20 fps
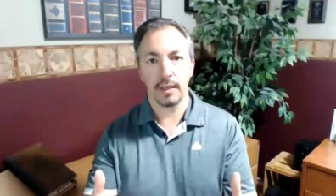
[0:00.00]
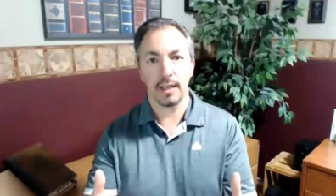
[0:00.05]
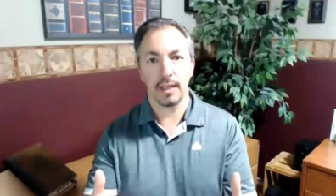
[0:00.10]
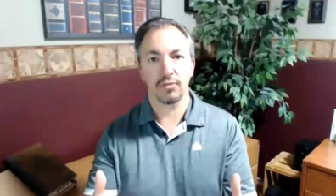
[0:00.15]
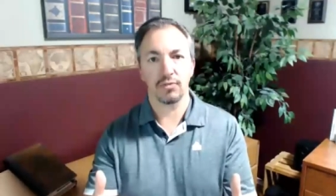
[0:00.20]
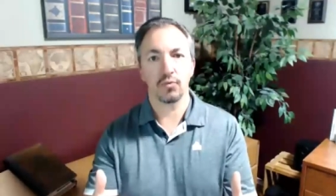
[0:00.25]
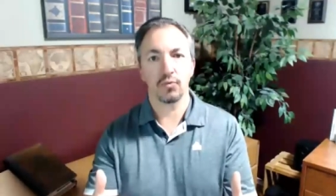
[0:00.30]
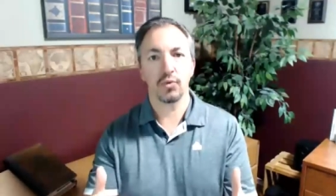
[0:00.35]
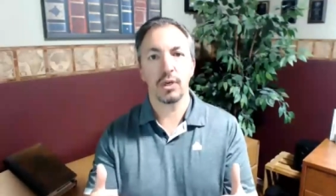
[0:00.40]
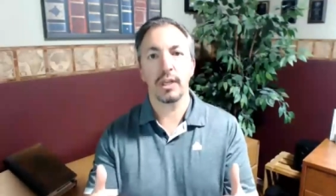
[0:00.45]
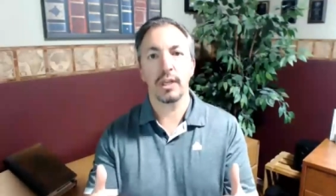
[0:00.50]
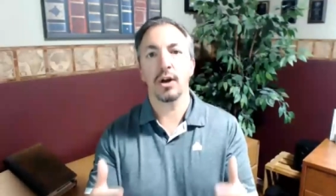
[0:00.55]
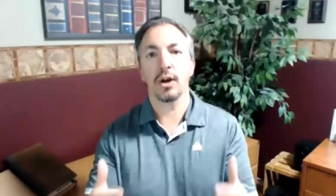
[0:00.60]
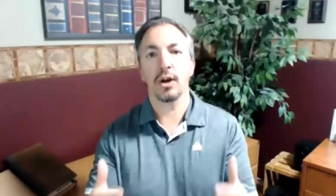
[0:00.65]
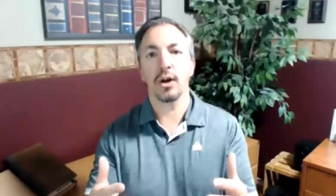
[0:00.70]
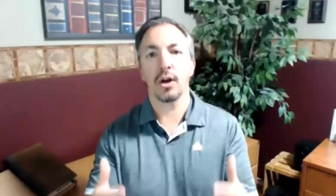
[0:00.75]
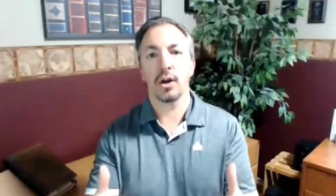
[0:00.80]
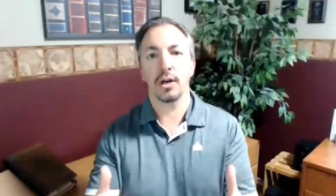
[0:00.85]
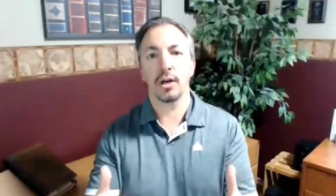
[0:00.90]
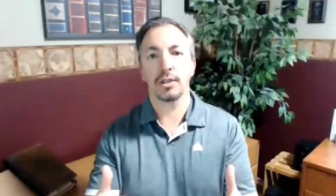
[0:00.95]
it's really
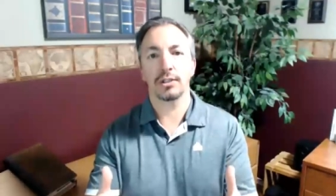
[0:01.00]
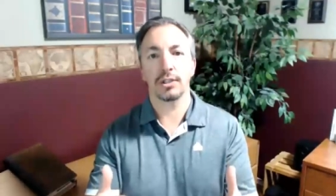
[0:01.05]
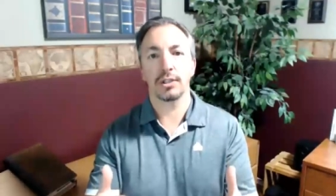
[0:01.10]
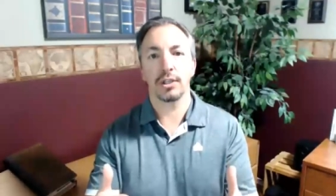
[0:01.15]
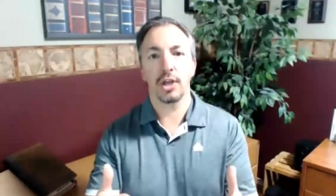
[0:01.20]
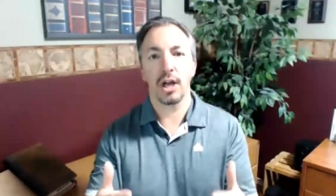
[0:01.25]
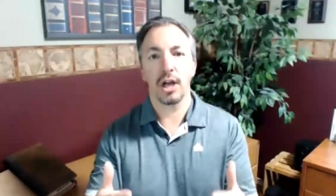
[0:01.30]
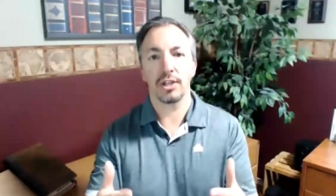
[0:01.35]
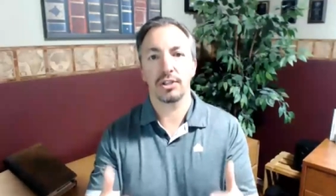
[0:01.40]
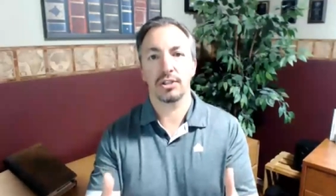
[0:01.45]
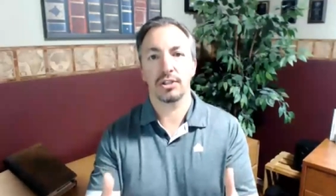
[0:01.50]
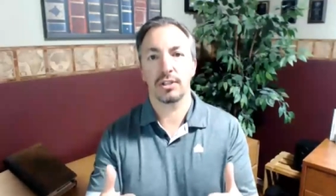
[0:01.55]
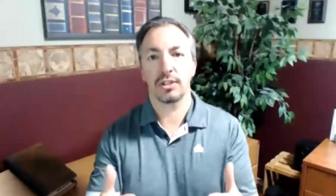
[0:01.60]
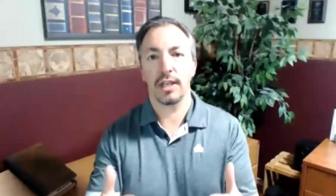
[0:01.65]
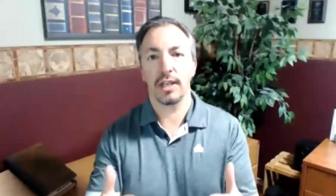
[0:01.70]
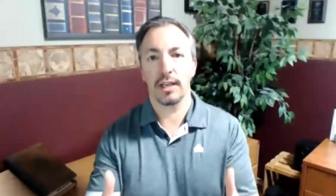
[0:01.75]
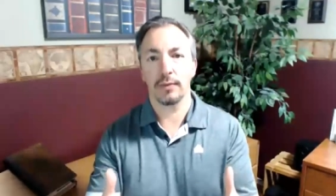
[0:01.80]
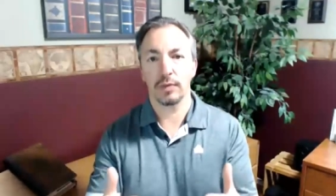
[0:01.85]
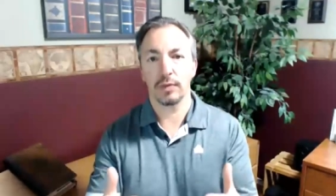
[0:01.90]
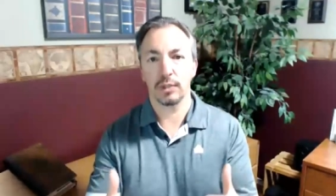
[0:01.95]
hard to not
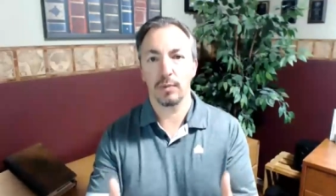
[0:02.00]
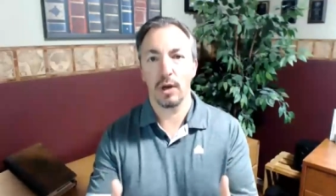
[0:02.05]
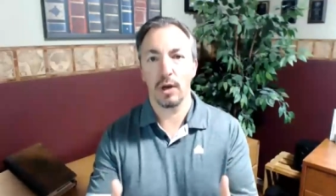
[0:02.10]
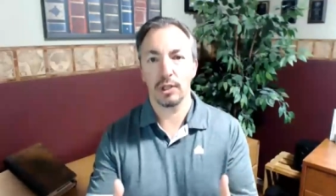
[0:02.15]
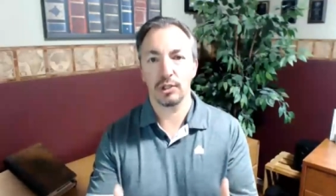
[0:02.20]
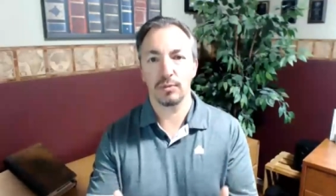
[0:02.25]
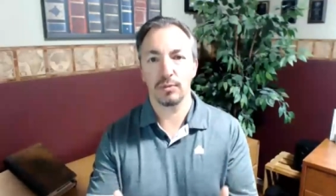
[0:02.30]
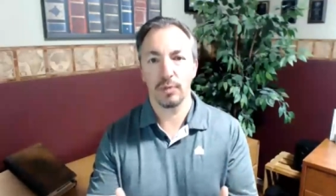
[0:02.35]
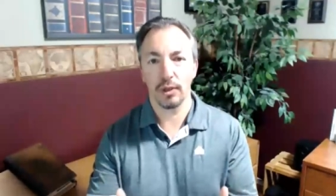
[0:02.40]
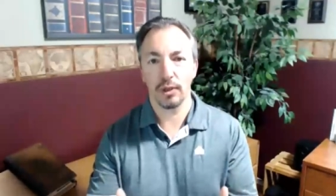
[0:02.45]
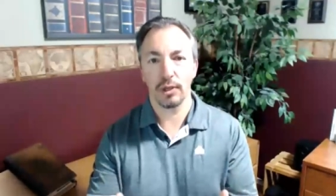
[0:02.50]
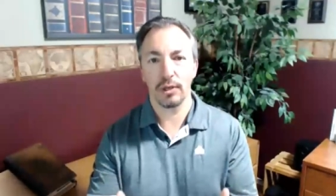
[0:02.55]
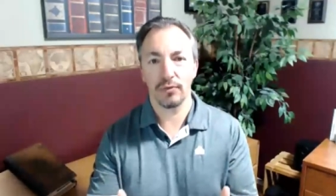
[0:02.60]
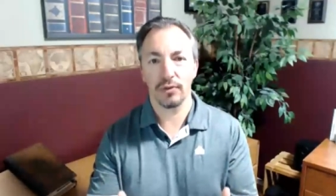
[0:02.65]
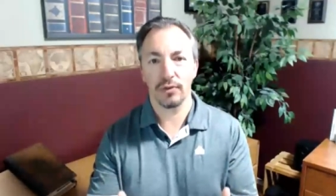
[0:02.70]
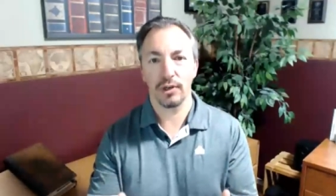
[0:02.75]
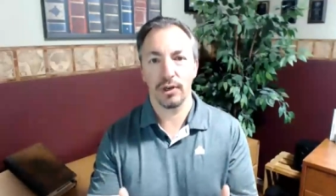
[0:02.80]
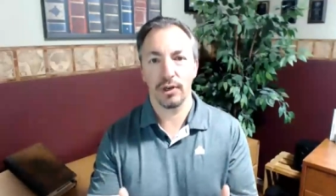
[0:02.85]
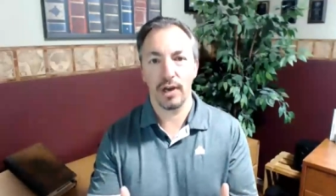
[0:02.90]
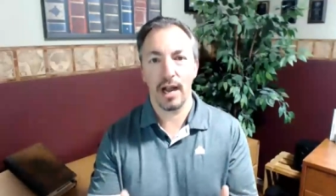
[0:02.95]
take responsibility
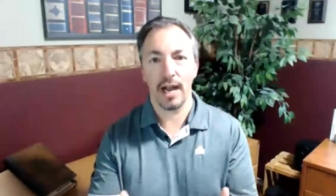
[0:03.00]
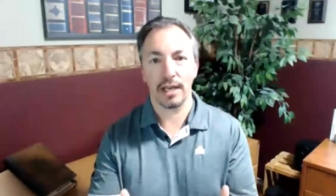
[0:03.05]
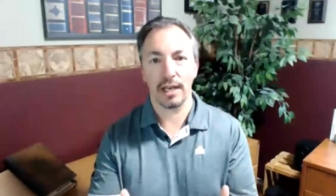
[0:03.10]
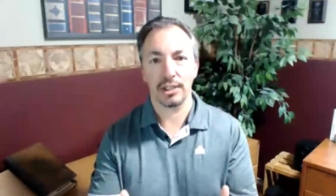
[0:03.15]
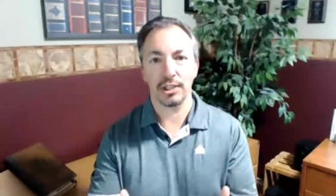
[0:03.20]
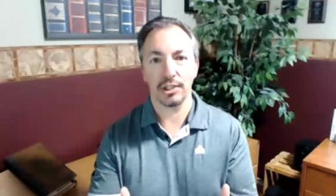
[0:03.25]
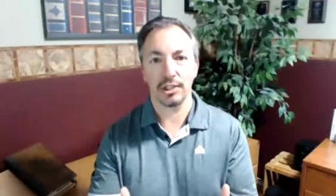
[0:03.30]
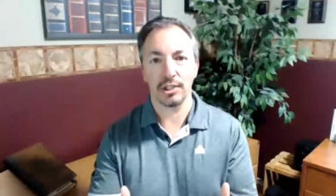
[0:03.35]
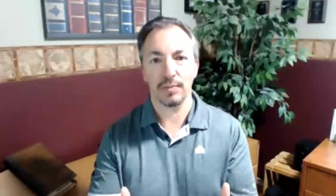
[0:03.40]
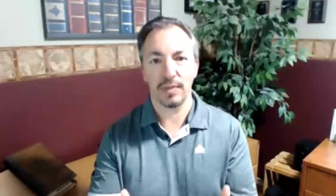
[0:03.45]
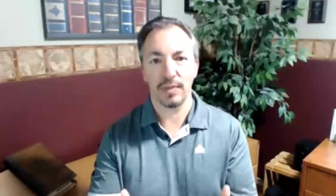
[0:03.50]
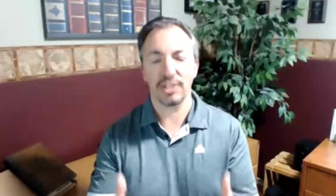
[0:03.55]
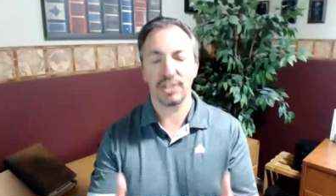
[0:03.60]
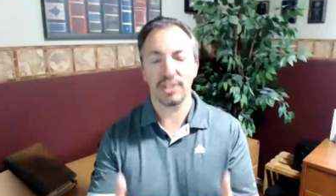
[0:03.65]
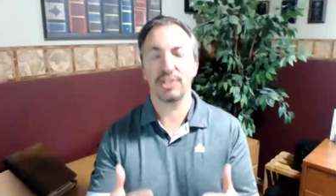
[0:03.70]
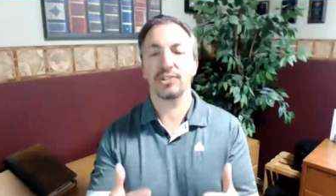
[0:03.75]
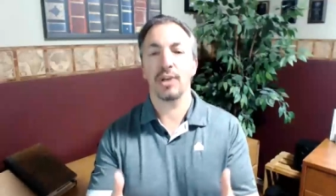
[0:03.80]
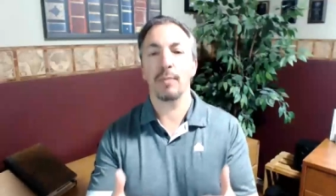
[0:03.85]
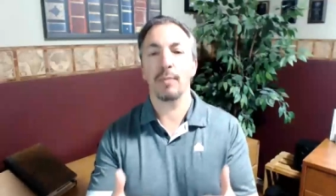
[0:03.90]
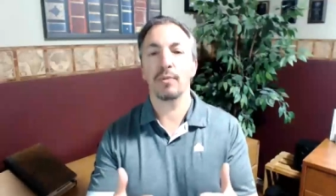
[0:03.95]
for your actions,
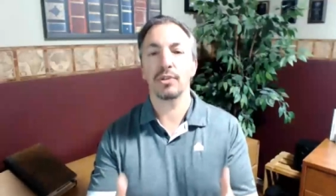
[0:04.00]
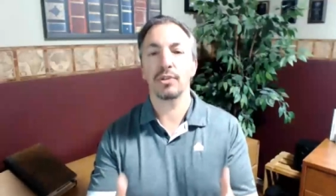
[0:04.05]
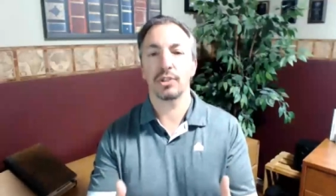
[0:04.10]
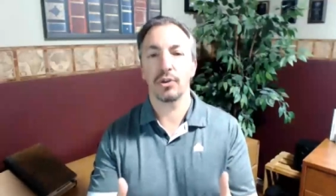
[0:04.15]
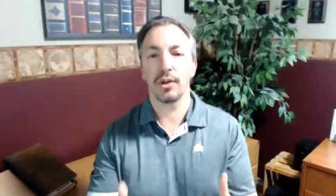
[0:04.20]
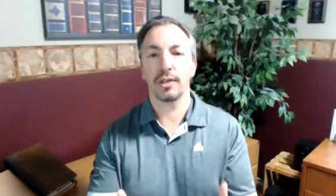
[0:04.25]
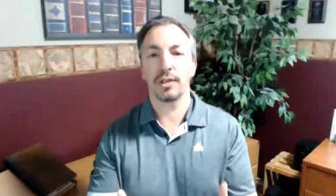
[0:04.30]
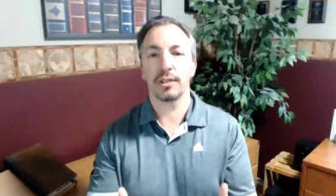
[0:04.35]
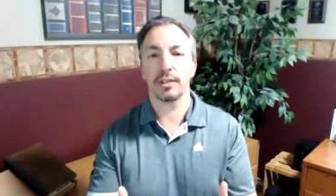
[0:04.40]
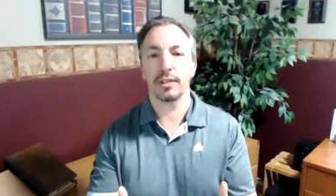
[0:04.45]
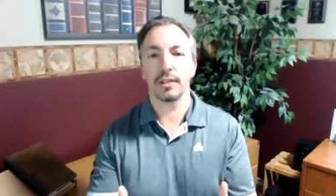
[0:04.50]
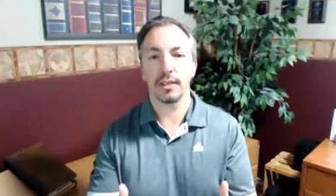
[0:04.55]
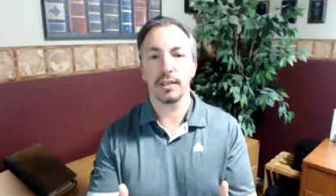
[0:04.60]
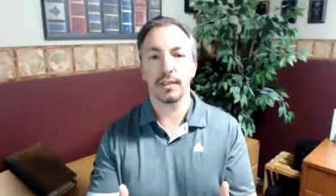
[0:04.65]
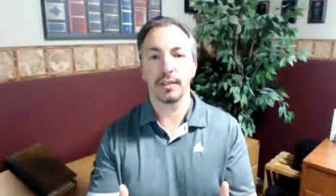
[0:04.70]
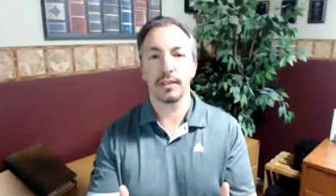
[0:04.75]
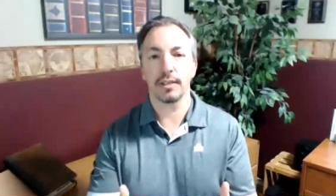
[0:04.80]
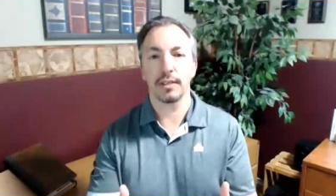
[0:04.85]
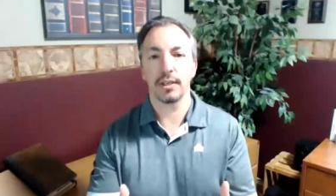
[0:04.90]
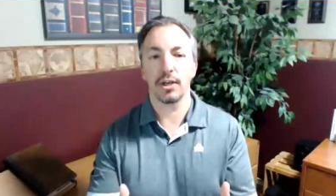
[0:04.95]
because someone's going
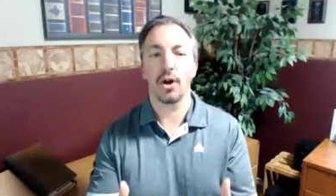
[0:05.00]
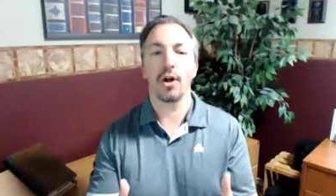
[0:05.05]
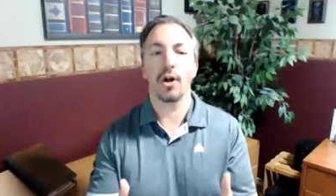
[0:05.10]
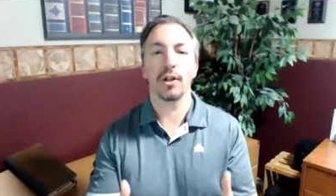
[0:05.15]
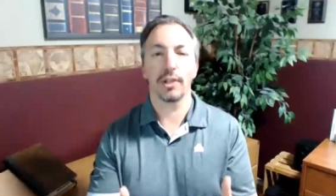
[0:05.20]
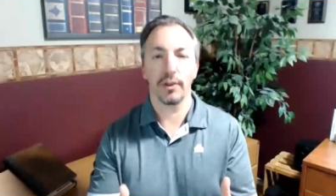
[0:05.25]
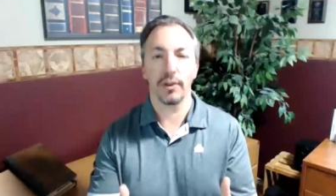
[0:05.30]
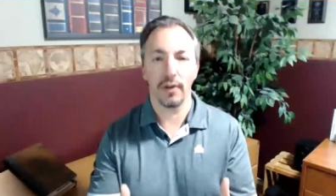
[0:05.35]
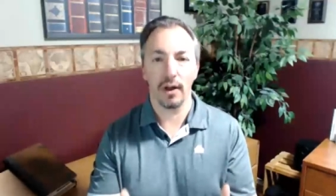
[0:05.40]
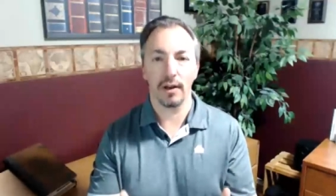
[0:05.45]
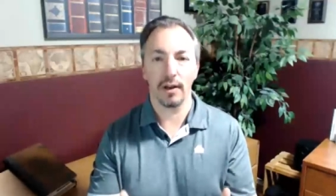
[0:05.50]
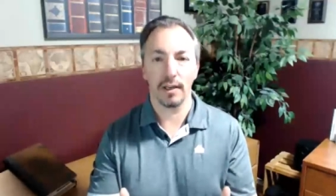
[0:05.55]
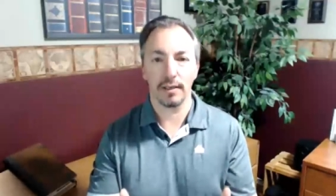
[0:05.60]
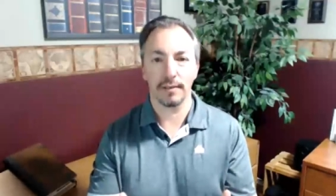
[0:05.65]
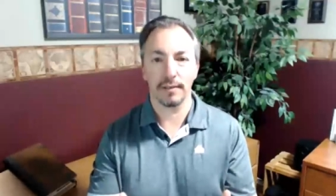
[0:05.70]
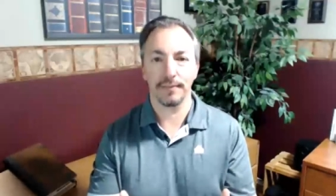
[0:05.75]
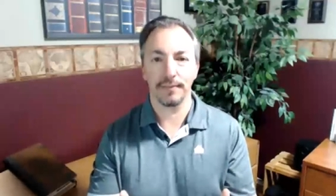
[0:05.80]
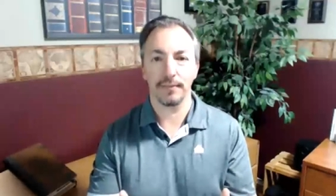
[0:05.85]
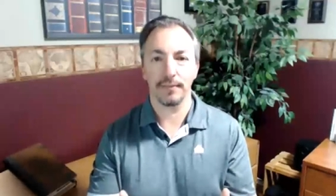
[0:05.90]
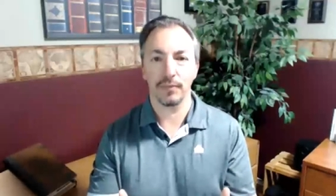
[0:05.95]
to call you on
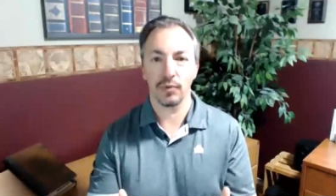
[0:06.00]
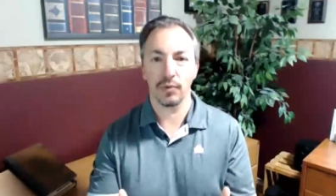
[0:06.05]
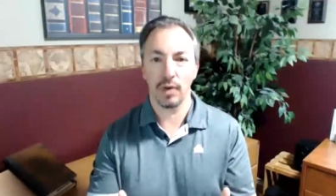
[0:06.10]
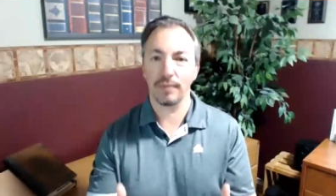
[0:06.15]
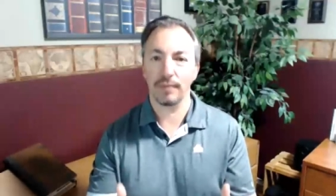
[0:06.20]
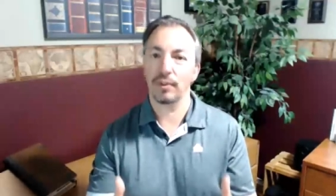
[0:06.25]
it, right?